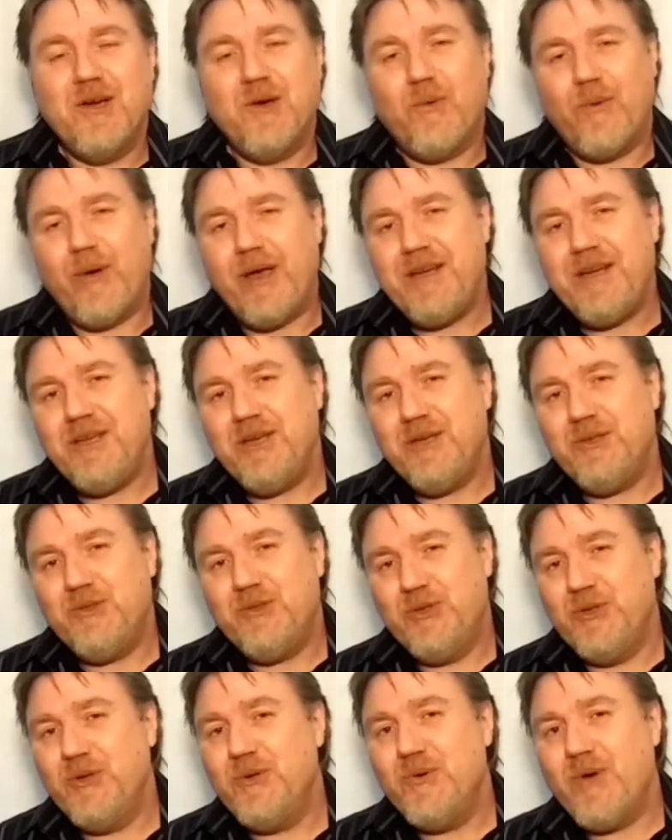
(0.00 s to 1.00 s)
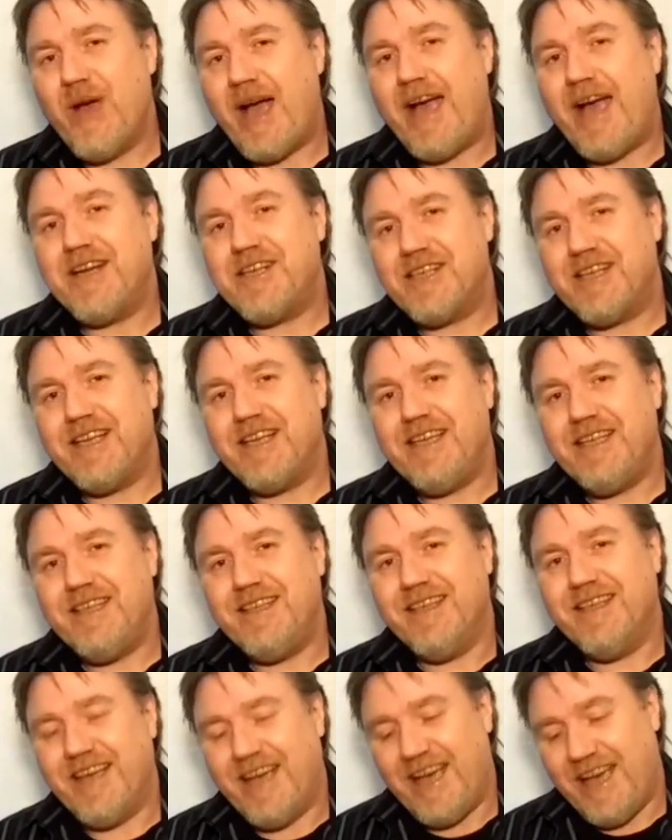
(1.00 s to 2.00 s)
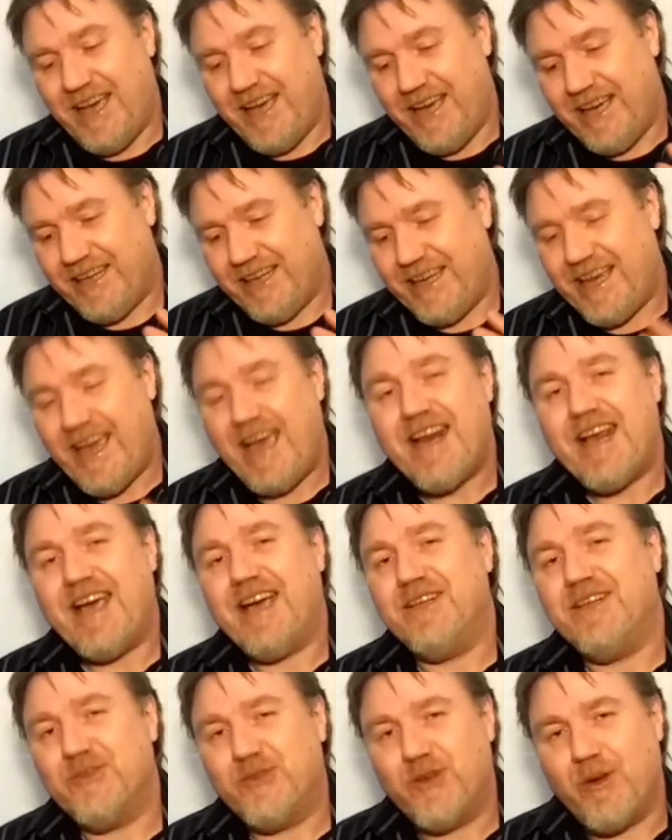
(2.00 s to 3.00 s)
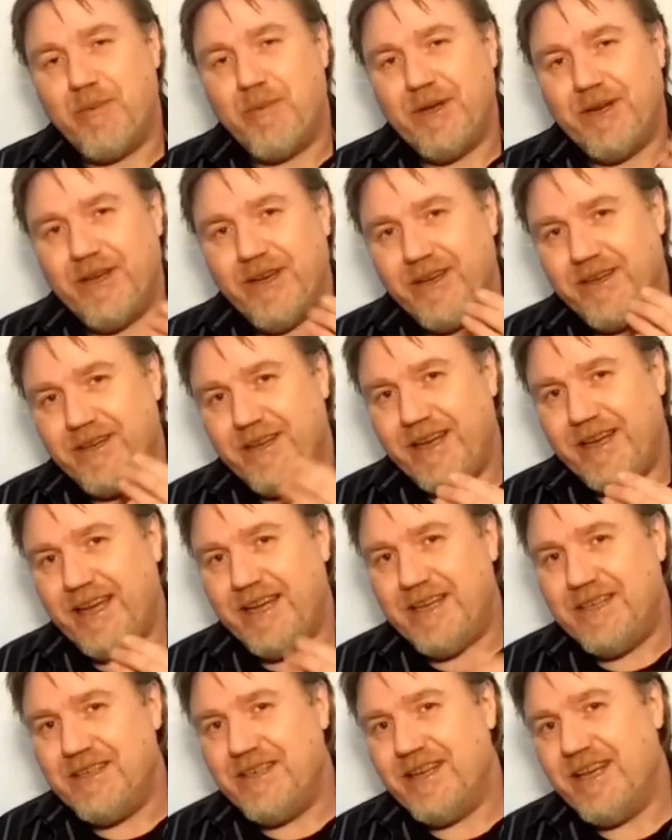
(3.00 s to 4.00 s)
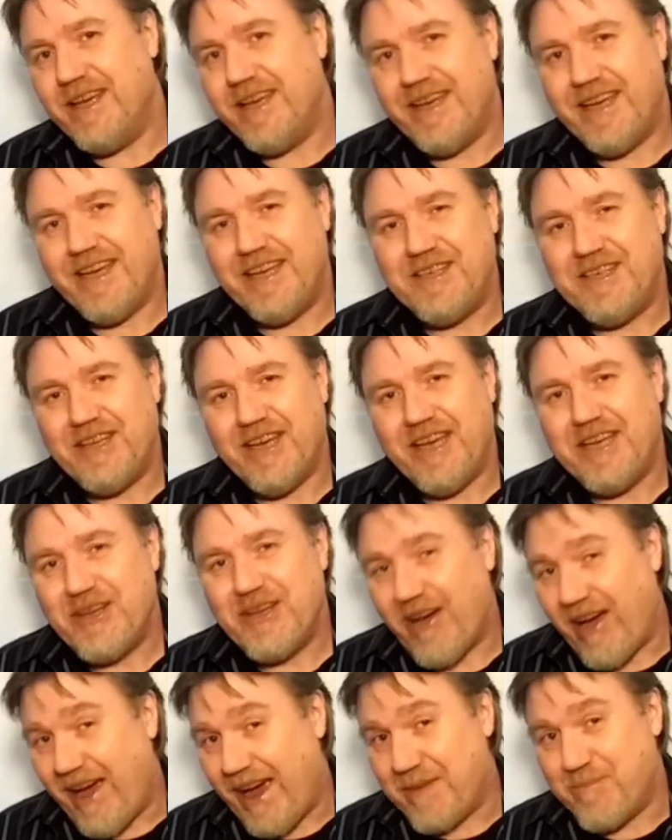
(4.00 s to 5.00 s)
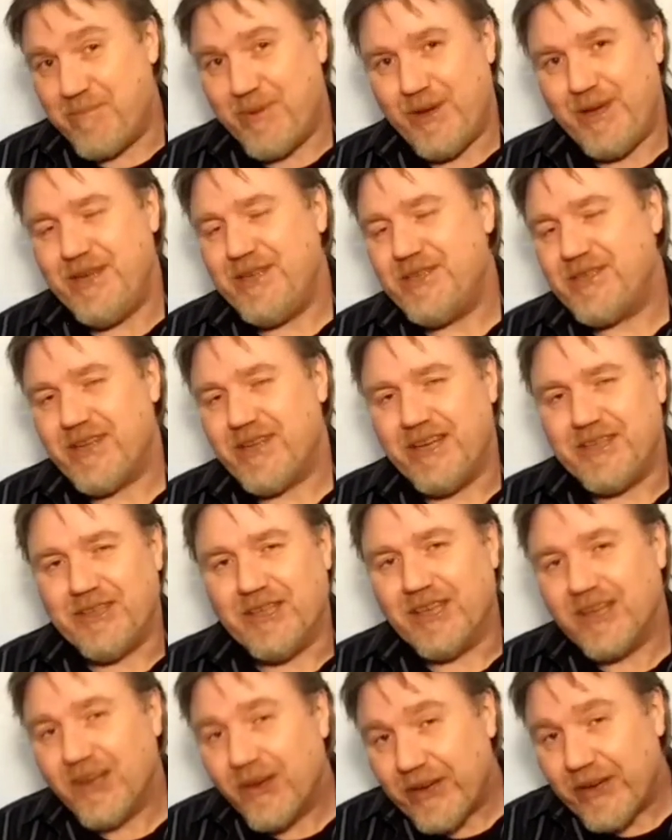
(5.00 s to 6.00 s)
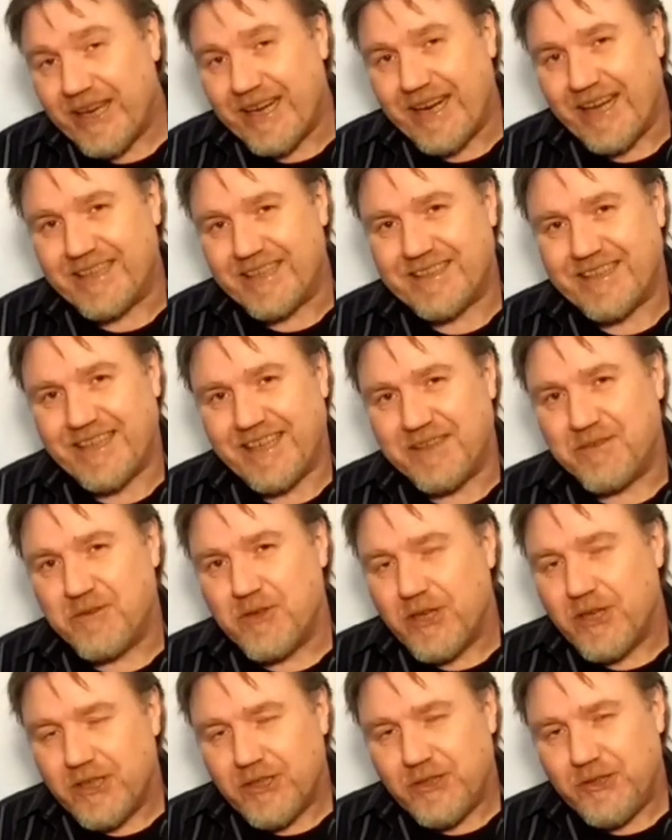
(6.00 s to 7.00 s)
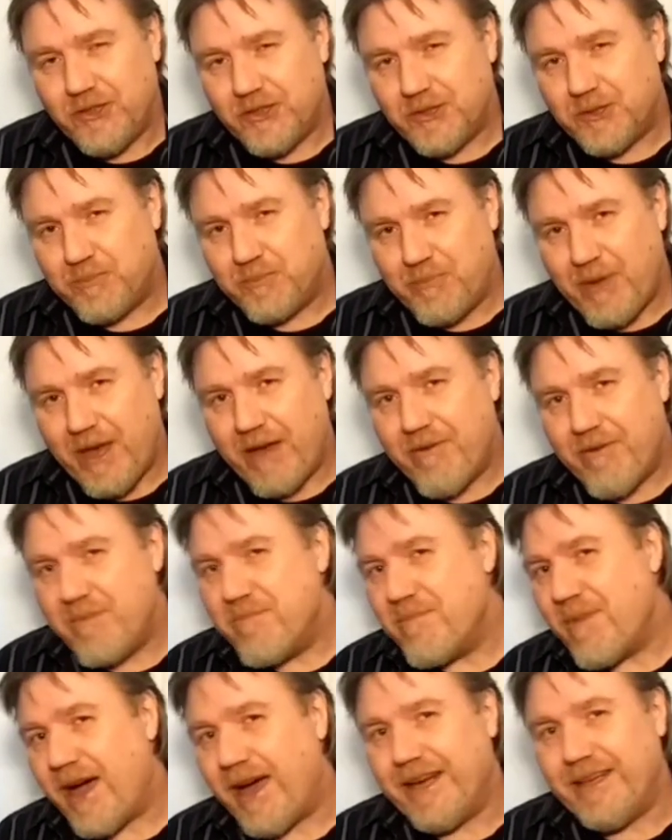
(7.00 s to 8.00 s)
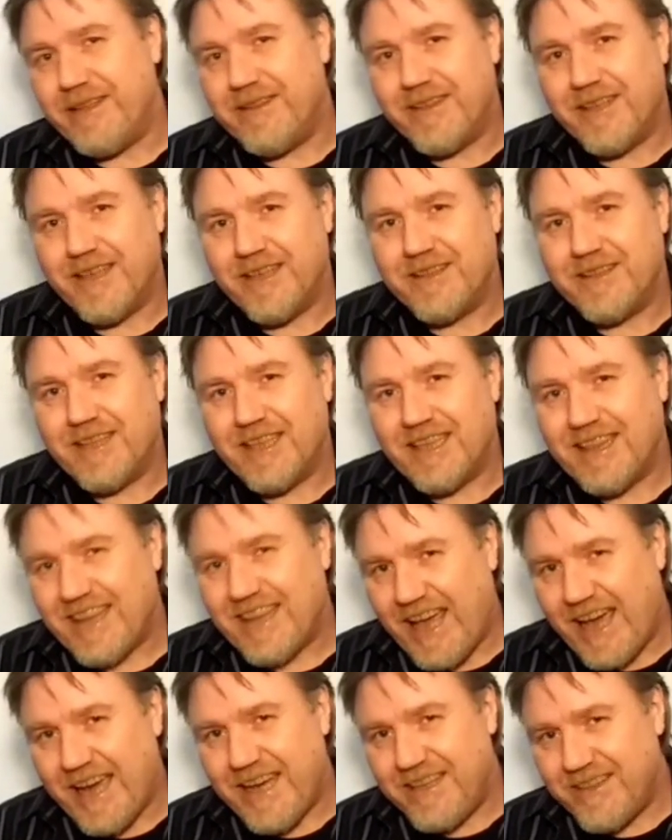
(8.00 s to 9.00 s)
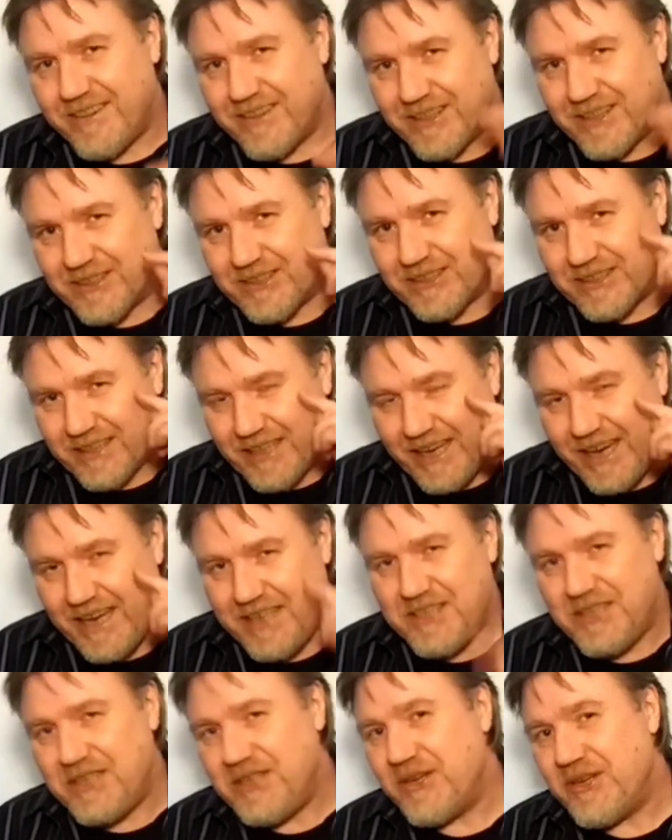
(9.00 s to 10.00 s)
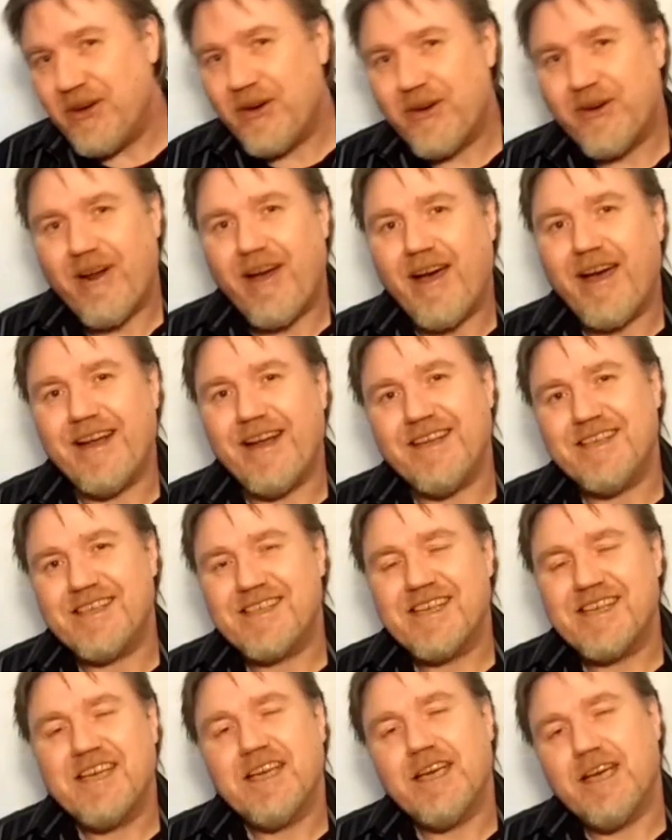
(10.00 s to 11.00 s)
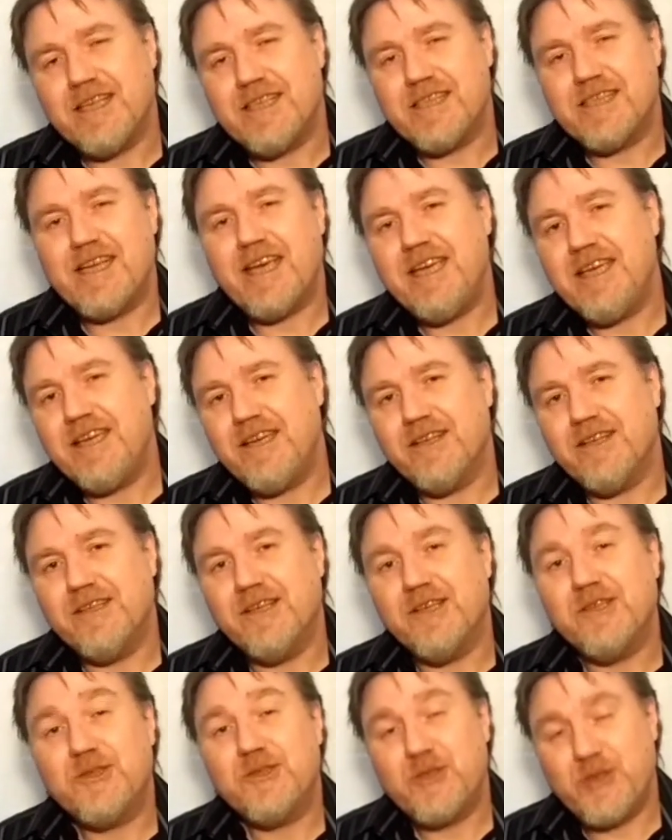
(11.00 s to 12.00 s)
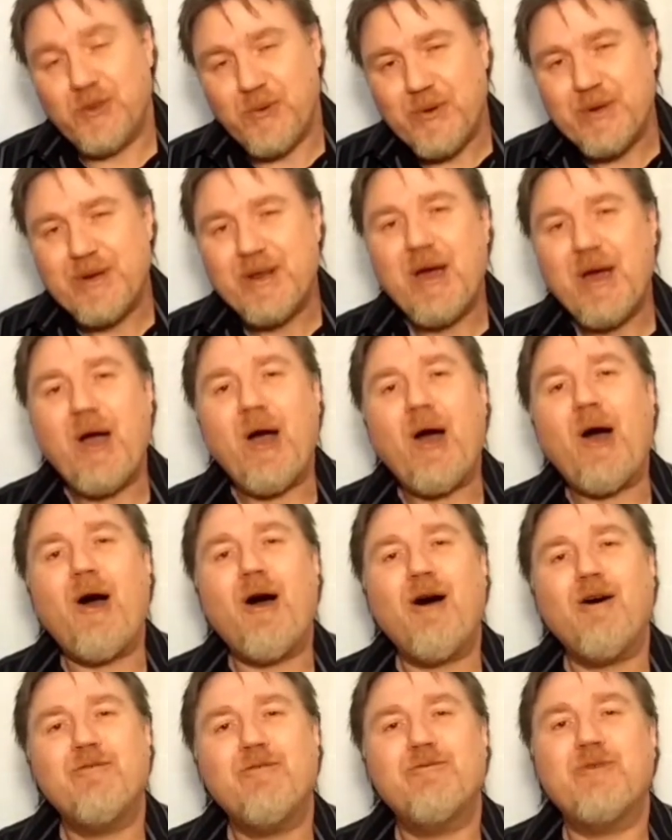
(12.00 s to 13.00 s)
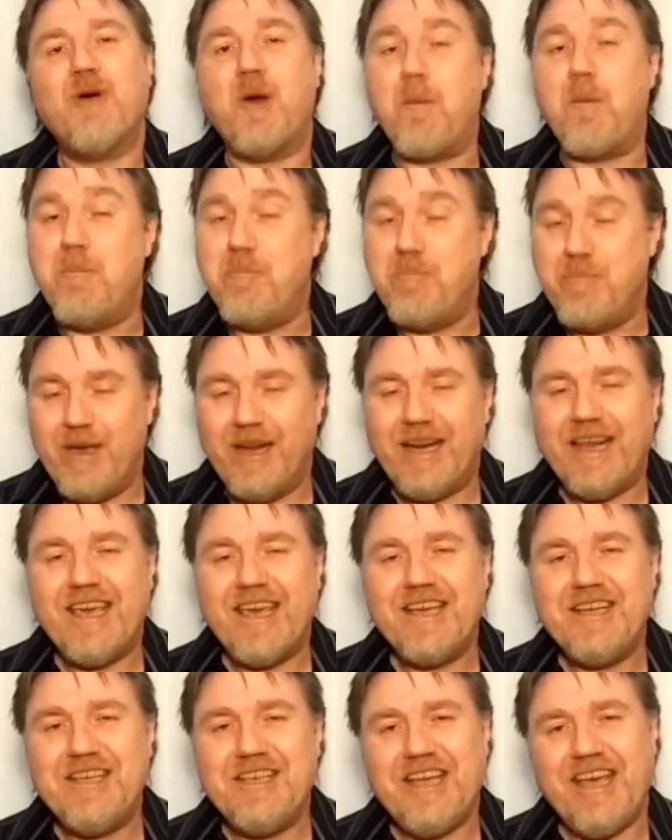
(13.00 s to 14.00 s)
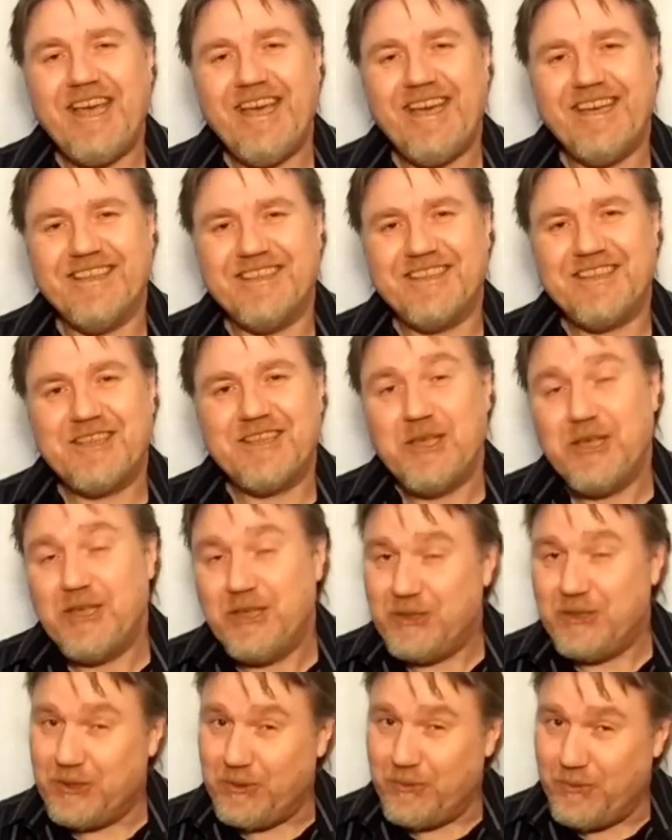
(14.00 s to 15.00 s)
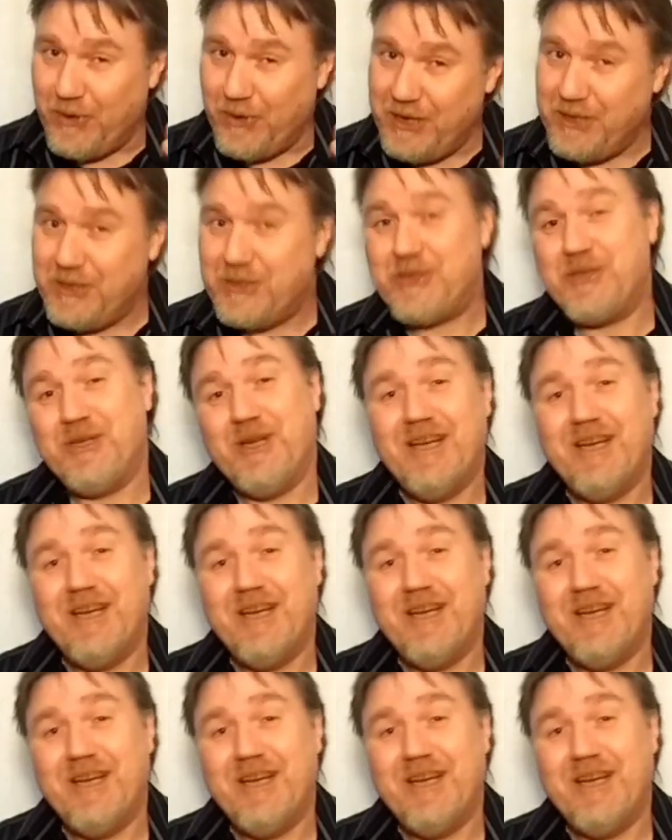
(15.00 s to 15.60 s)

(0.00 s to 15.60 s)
when you do actually uh, get Andromeda in, the, in, in your eyepiece and you're looking at it, just bear in mind that the light that's hitting your eyes has taken two and a half million years to reach